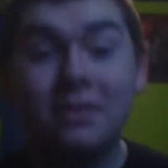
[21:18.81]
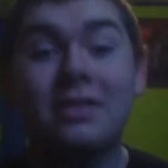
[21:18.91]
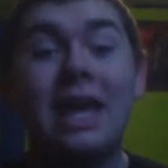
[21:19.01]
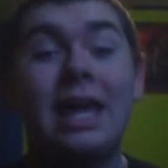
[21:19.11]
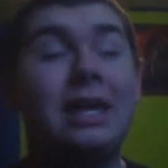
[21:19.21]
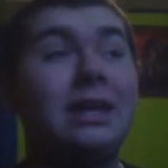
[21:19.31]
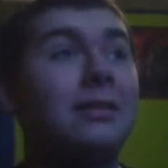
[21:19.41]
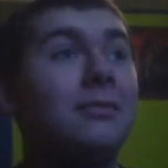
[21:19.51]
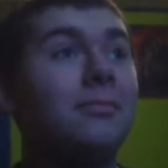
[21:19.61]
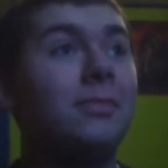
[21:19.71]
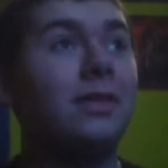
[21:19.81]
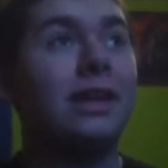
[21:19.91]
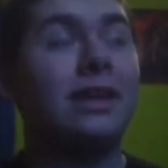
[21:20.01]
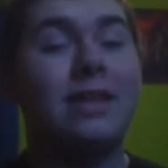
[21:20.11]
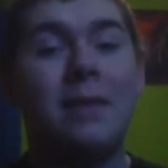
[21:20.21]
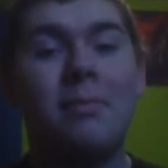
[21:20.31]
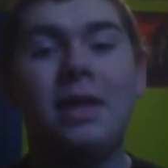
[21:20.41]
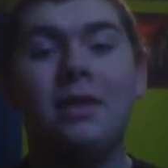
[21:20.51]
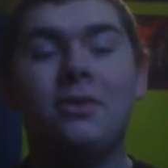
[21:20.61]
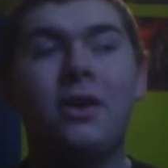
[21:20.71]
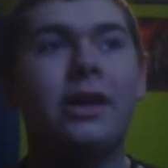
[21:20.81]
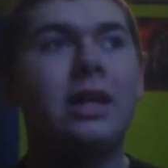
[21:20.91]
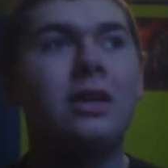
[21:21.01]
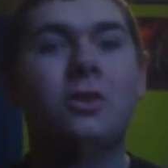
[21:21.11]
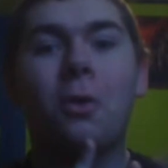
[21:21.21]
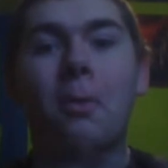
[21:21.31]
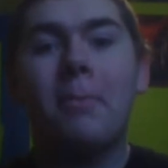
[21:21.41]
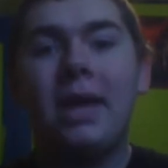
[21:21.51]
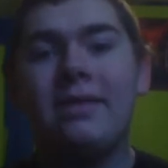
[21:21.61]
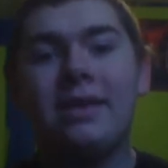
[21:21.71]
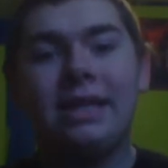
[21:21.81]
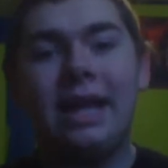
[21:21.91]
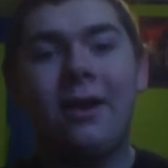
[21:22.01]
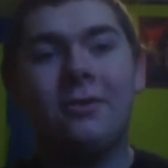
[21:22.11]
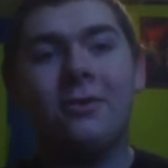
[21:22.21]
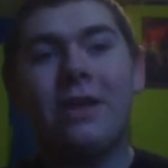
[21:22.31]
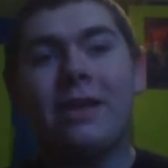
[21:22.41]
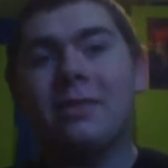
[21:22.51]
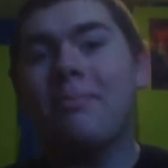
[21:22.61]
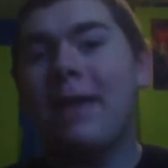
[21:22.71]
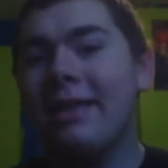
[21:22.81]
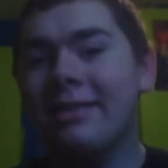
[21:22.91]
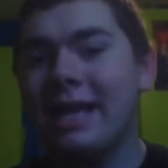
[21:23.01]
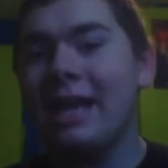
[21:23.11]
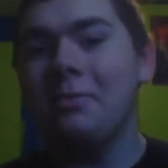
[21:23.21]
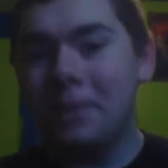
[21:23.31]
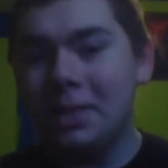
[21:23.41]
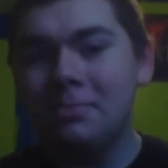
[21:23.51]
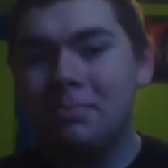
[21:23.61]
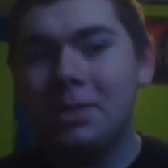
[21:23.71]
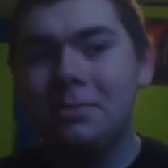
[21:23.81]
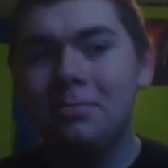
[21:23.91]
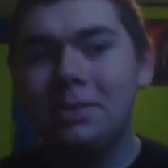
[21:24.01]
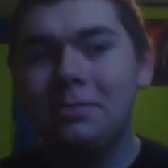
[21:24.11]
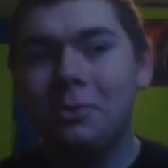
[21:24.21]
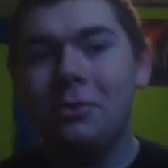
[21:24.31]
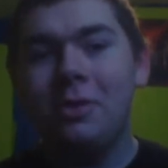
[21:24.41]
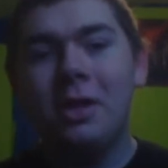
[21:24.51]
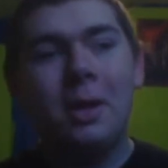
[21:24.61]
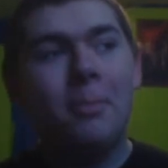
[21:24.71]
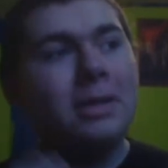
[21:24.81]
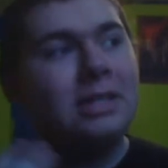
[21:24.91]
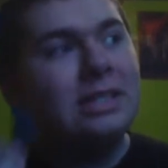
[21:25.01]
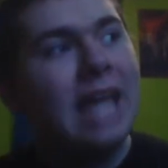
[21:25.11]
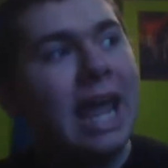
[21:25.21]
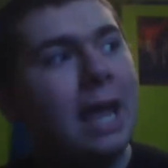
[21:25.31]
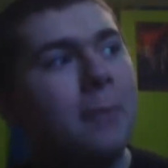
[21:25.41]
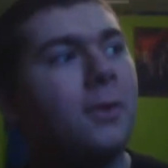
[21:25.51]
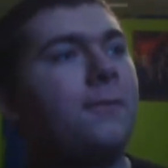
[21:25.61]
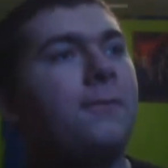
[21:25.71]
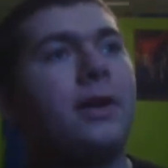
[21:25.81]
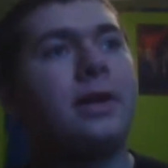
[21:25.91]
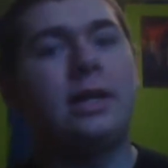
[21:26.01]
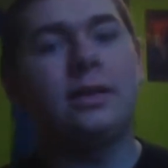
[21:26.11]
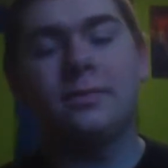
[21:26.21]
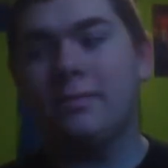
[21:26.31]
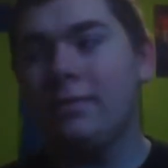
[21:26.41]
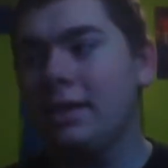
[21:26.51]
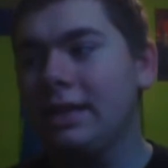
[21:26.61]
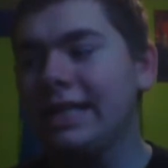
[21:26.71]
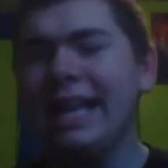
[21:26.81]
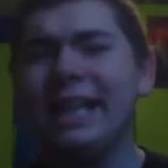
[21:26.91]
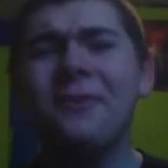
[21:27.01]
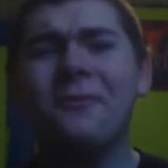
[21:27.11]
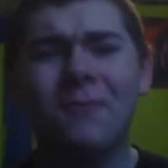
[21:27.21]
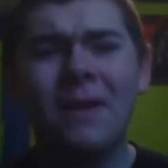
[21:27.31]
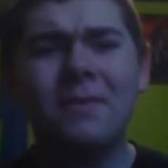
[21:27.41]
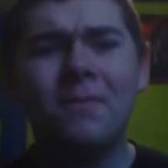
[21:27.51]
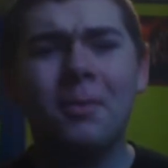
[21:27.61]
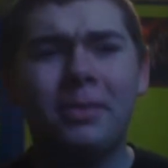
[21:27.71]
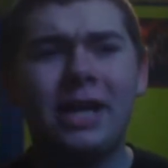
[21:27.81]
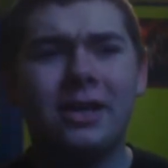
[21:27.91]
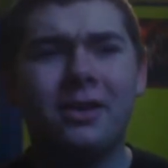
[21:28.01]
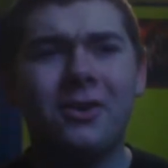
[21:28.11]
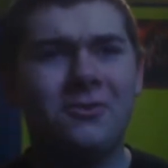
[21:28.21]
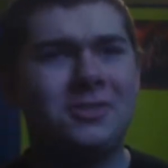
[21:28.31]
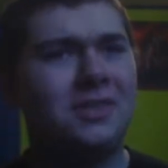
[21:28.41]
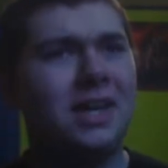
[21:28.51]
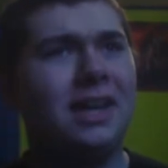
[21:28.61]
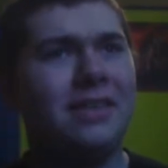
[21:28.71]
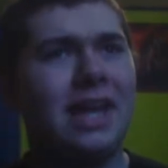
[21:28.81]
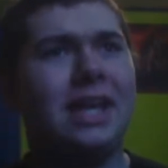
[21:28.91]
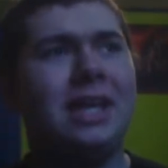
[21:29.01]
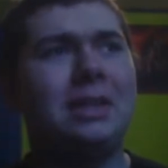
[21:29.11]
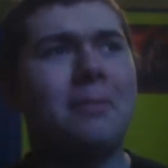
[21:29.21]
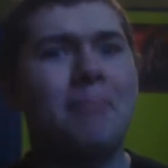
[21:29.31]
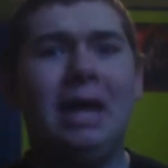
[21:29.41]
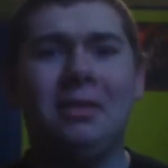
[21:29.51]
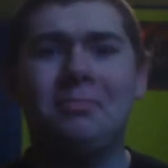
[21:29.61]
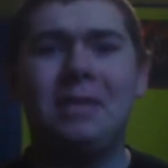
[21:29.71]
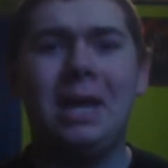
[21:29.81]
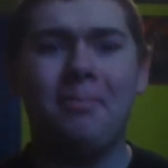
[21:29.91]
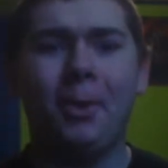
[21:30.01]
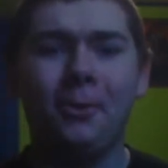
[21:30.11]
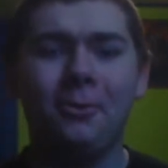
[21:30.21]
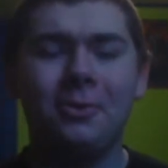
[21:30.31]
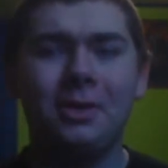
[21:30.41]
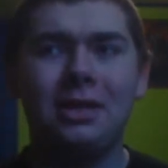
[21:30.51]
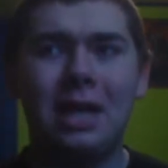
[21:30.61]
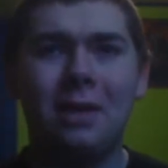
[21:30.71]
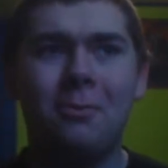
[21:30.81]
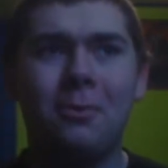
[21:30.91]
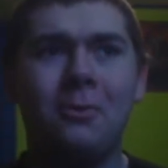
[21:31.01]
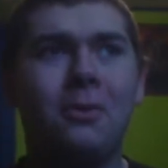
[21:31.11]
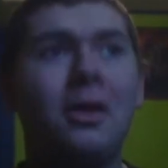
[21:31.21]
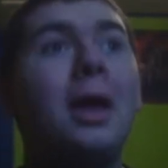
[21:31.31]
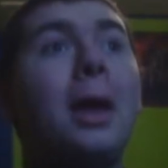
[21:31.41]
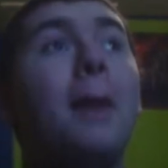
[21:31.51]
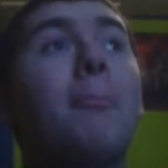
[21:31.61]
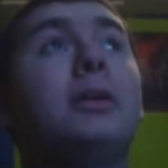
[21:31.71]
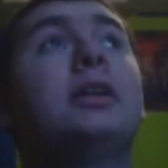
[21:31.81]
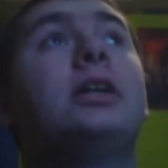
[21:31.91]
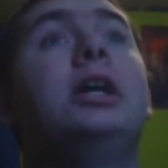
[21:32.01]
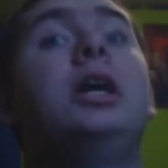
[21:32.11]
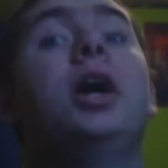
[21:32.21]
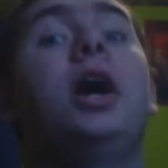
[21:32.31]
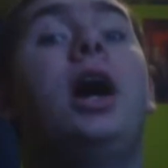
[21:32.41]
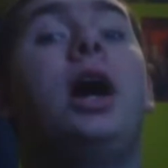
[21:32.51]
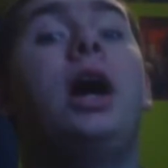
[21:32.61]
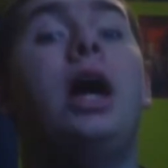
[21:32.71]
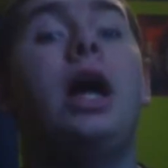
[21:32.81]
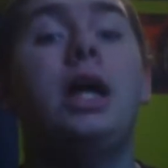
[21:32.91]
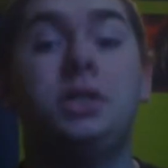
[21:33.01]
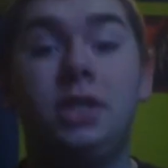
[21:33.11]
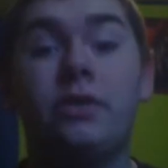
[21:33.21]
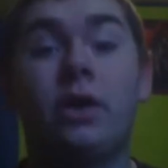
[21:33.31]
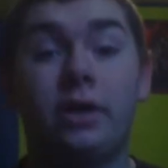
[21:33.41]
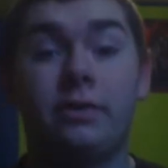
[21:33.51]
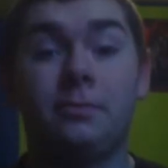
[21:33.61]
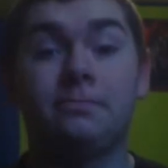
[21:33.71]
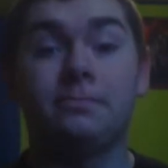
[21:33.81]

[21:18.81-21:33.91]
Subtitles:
to say, because like I said, Panty and Stocking, they're amazing characters. Not the best kind of people, but damn, they're funny. Kind of like Revy from Black Lagoon. She's not exactly the best damn person in the damn world, but gosh, she's awesome.